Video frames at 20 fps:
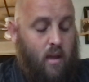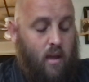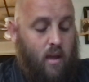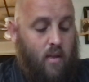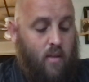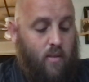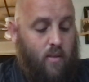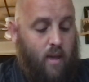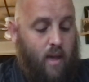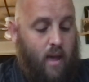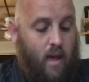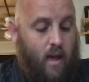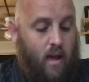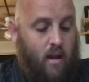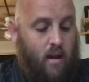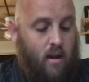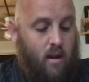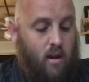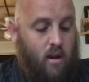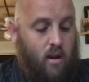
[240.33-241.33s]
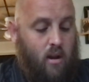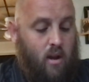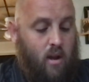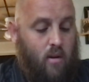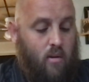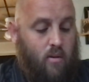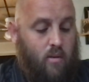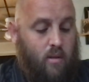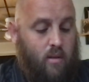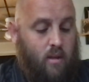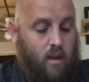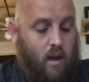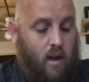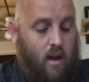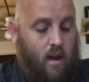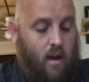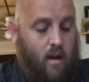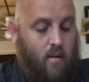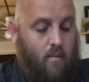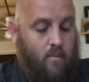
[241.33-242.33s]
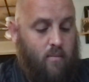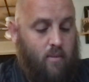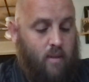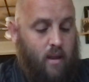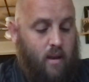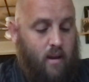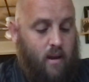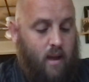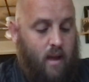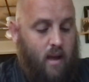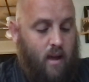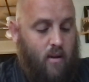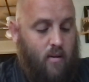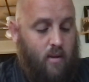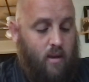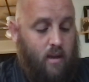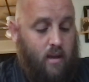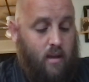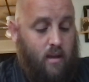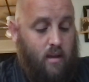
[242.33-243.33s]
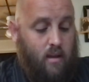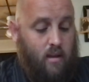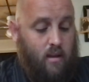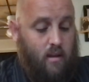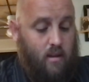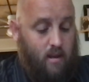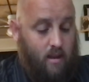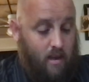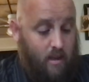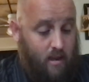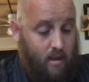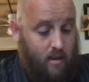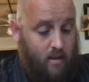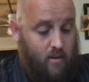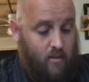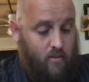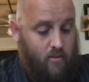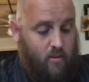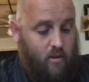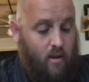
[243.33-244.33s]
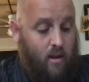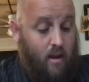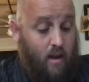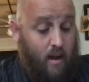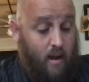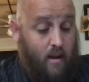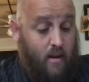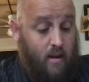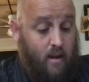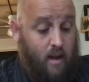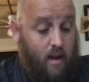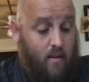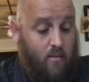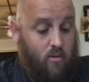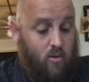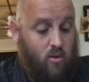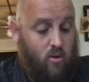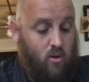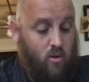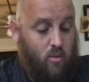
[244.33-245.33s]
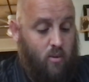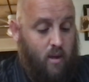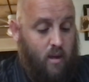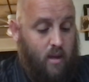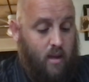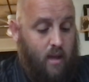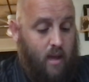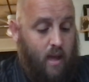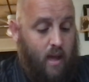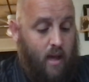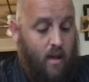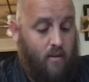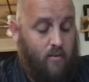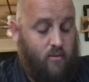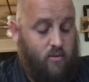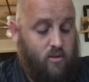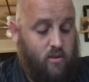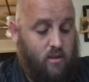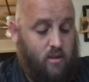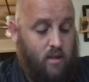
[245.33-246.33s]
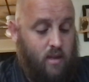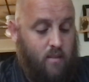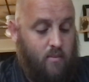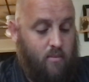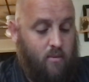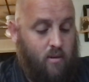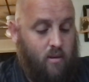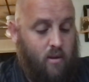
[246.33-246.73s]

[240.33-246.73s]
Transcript: And that, knowing the time that now it is high time to awake out of sleep,